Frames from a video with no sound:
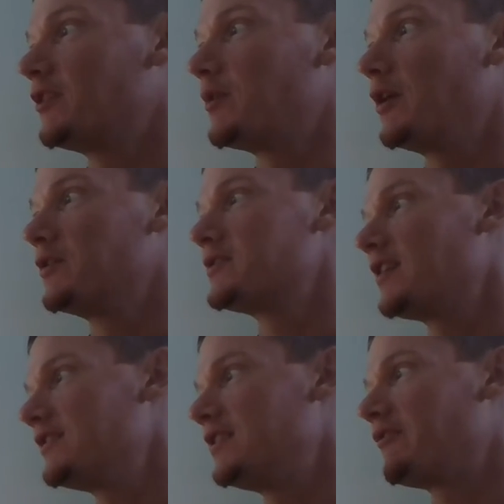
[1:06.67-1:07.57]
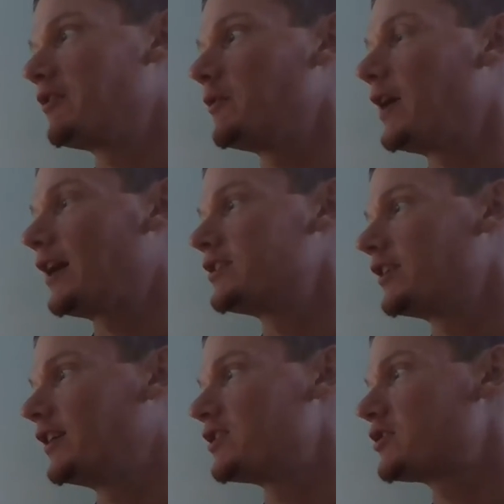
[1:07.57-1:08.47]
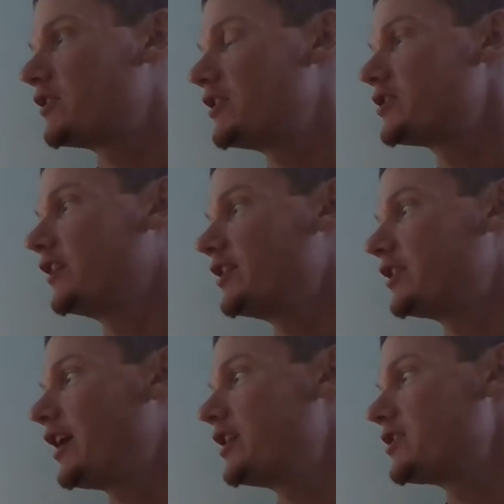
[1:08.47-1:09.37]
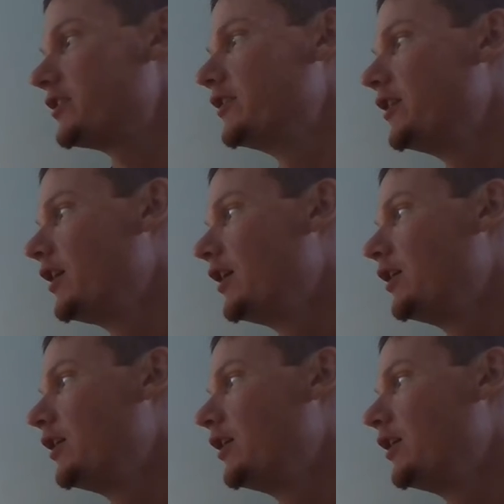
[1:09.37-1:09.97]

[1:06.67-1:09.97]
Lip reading: arose as a definite reaction against traditional education,